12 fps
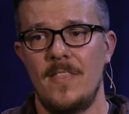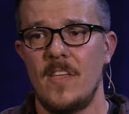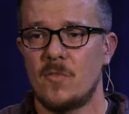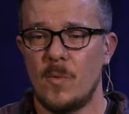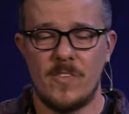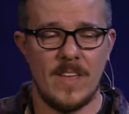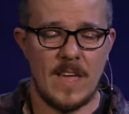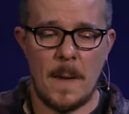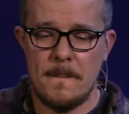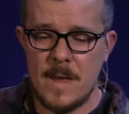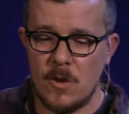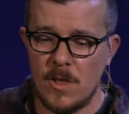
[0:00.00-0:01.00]
this was a
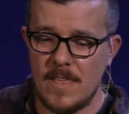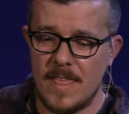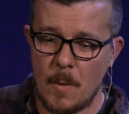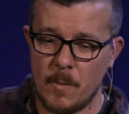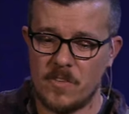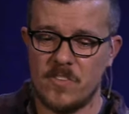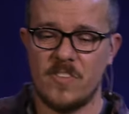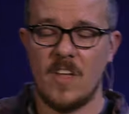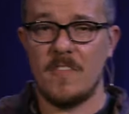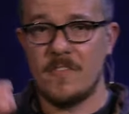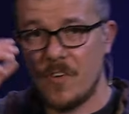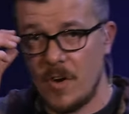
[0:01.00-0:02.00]
community that was
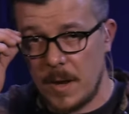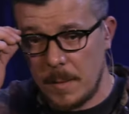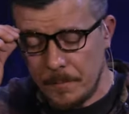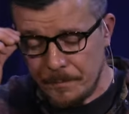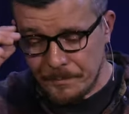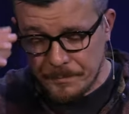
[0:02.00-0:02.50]
suffering